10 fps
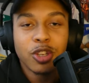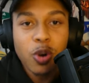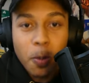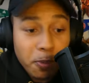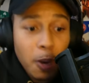
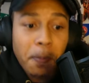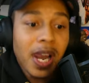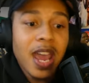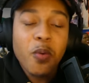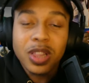You're
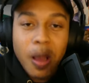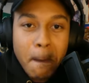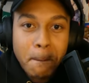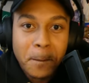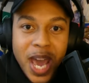playing with
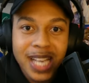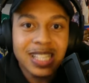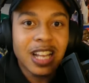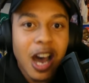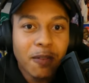the
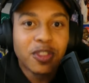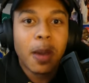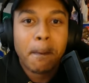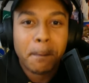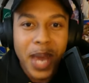best of
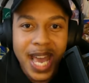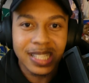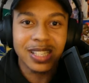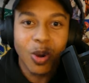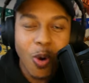the best